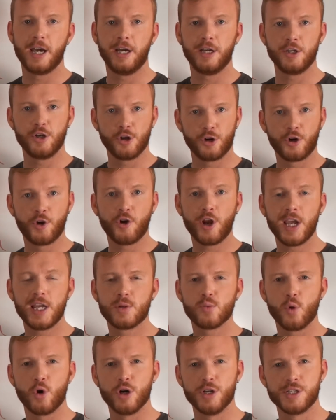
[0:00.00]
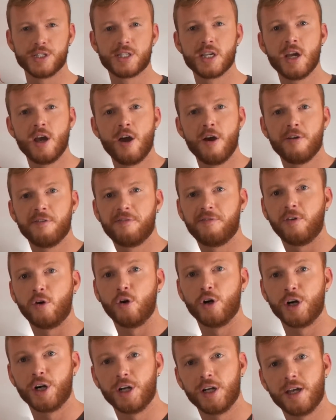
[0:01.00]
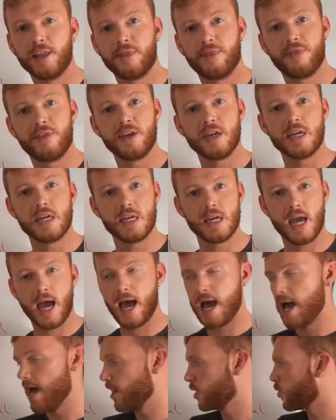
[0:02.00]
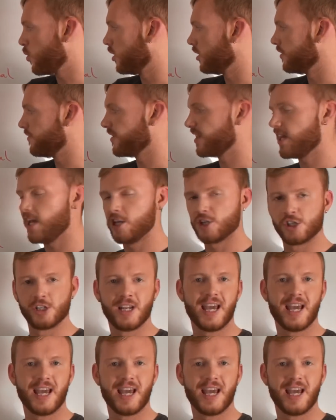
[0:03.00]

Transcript: your grade was for the qualification.